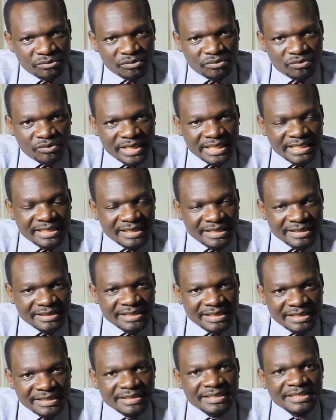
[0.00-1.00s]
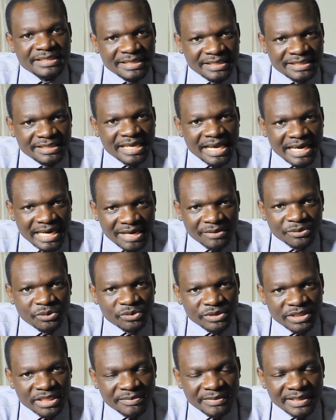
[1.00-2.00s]
when the seed is allowed to
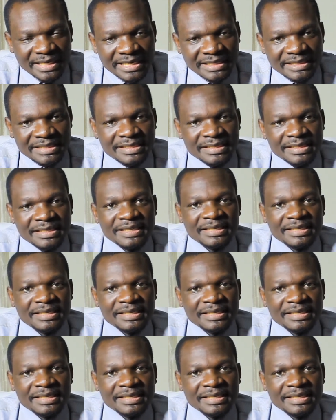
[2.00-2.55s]
germinate